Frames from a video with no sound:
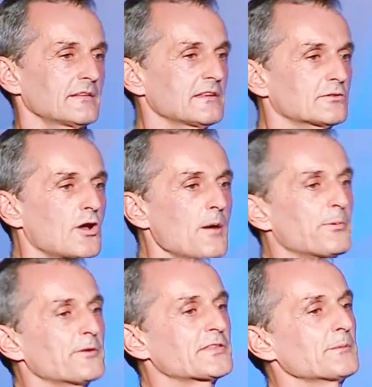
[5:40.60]
The top
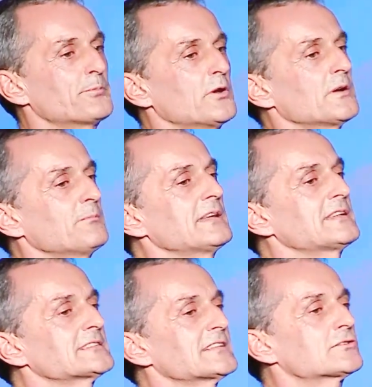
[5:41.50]
of the pyramid
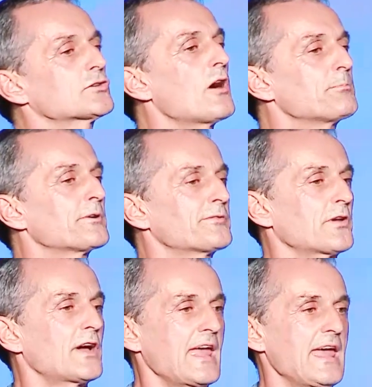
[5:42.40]
is the top of
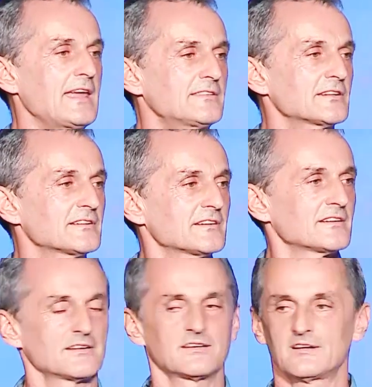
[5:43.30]
your head,
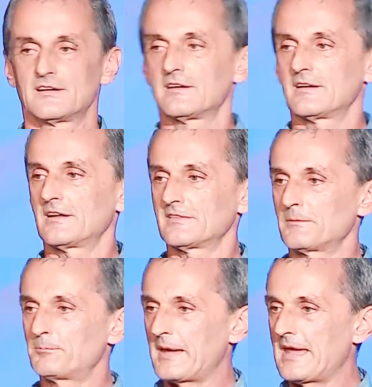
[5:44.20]
and the
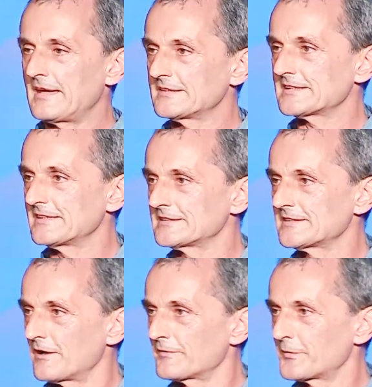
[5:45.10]
base is
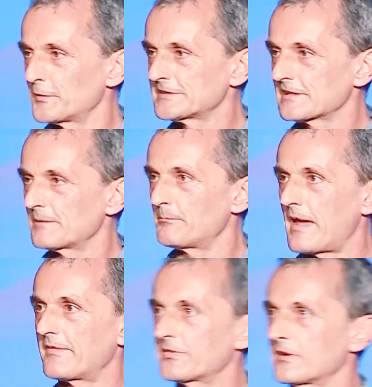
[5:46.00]
your physical
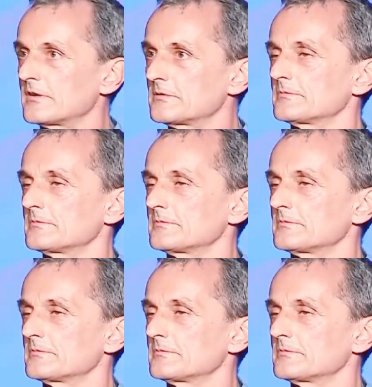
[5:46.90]
matter.